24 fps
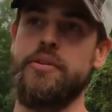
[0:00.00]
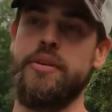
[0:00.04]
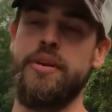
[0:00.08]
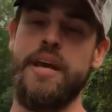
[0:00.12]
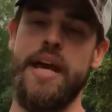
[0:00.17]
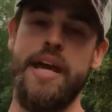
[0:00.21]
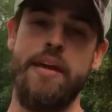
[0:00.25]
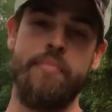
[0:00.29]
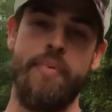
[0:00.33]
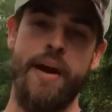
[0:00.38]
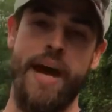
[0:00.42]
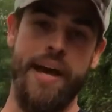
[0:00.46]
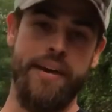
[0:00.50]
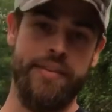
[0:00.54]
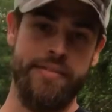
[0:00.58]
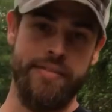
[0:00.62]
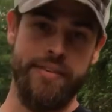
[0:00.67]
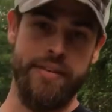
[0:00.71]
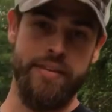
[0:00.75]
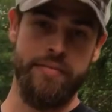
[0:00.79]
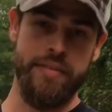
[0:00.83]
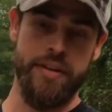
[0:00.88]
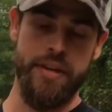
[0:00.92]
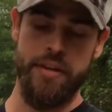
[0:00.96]
day pack
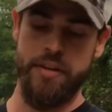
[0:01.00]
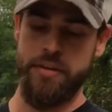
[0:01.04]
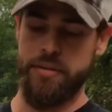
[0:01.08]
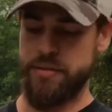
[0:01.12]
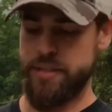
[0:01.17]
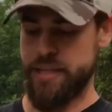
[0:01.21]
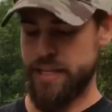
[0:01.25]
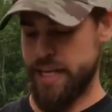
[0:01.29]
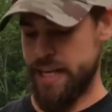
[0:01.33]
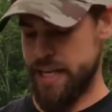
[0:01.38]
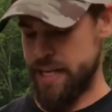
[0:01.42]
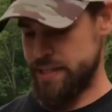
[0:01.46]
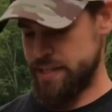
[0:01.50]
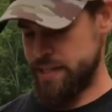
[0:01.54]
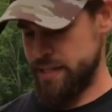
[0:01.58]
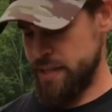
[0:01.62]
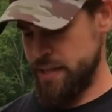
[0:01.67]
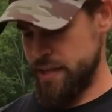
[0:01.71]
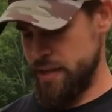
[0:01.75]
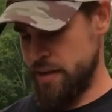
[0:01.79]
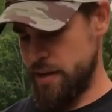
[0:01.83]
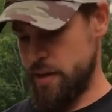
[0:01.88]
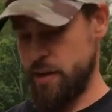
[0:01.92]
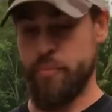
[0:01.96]
stuff goes, I guess,
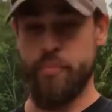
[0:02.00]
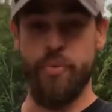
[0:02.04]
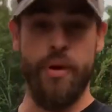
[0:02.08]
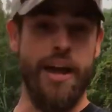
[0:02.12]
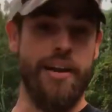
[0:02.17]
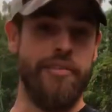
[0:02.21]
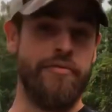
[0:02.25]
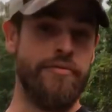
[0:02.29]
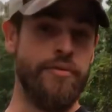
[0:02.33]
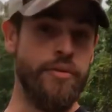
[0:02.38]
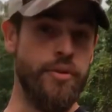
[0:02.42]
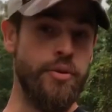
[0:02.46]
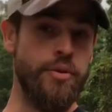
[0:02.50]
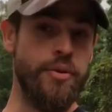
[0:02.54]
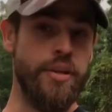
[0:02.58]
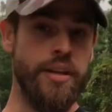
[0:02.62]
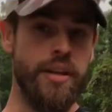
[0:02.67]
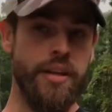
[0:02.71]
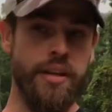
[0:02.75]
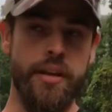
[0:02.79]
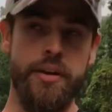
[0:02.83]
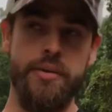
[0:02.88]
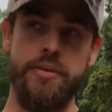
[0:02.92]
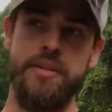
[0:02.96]
or pack food in
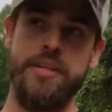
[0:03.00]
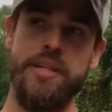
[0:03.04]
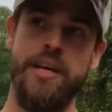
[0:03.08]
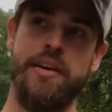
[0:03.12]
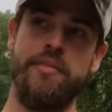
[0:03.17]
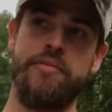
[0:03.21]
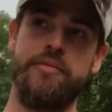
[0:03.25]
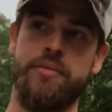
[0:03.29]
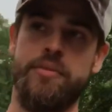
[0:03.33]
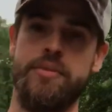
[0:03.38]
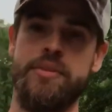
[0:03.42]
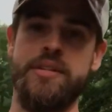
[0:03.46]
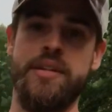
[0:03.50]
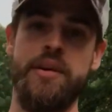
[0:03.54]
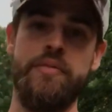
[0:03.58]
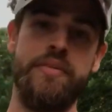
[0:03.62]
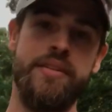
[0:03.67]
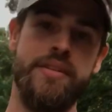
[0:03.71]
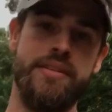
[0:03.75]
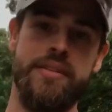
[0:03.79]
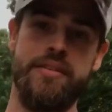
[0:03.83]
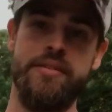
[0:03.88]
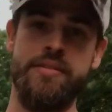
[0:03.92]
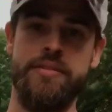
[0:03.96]
the load shelf, or stuff
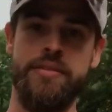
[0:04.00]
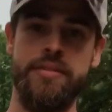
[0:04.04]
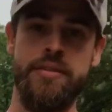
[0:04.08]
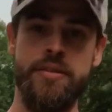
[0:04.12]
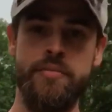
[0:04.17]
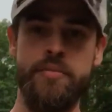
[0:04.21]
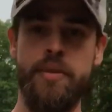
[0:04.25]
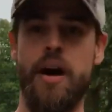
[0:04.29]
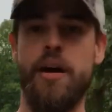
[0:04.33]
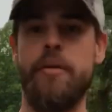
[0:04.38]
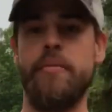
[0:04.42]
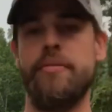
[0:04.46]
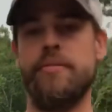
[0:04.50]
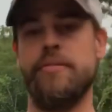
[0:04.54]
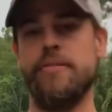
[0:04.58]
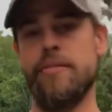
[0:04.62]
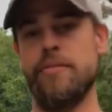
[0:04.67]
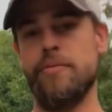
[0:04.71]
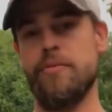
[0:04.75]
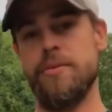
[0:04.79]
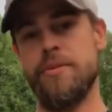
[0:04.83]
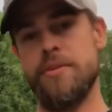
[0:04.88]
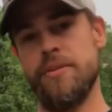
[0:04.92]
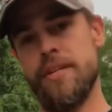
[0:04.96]
that's consumed.
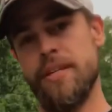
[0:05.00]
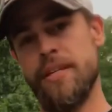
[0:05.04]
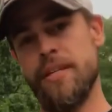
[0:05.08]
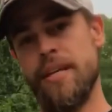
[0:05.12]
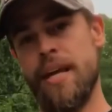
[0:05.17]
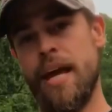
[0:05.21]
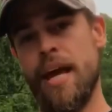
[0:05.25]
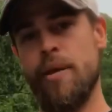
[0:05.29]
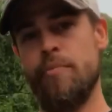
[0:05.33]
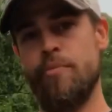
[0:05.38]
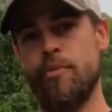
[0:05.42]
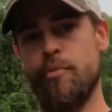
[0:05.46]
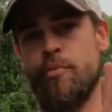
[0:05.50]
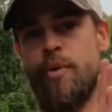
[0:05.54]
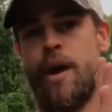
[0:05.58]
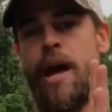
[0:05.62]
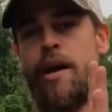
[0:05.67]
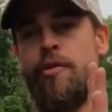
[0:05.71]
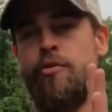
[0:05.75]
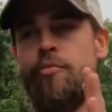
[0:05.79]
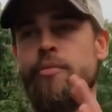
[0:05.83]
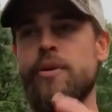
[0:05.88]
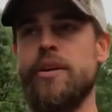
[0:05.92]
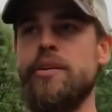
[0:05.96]
Obviously, once you get to camp, your
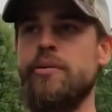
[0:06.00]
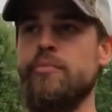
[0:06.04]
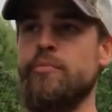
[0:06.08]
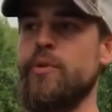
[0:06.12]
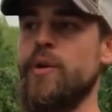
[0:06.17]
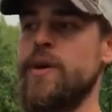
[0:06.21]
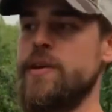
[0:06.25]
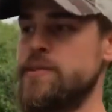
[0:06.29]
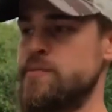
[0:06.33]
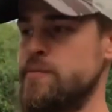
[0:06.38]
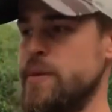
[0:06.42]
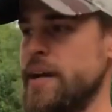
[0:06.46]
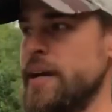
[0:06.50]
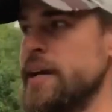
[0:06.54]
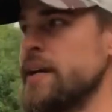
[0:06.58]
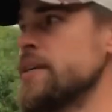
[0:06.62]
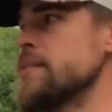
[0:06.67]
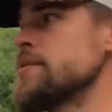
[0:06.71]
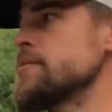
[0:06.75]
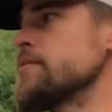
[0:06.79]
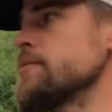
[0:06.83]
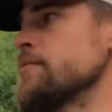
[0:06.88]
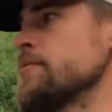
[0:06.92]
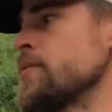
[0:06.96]
pack will be compressed back
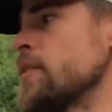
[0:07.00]
against your